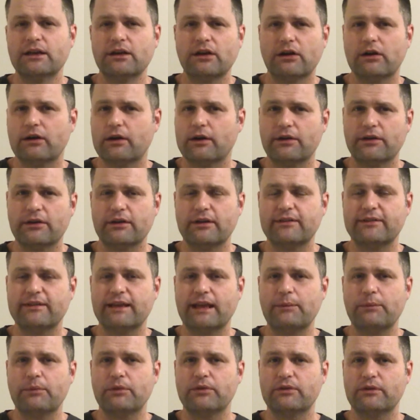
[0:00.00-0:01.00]
are other
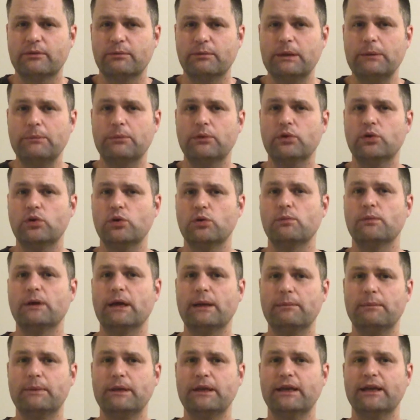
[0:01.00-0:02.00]
examples of people who
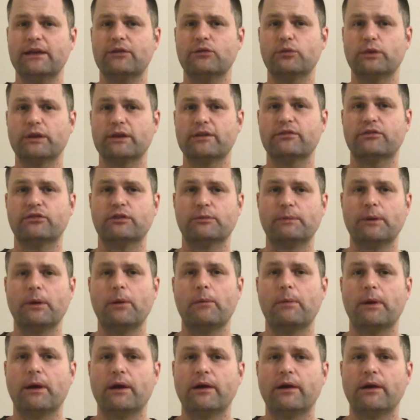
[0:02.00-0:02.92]
might be at risk for Bell's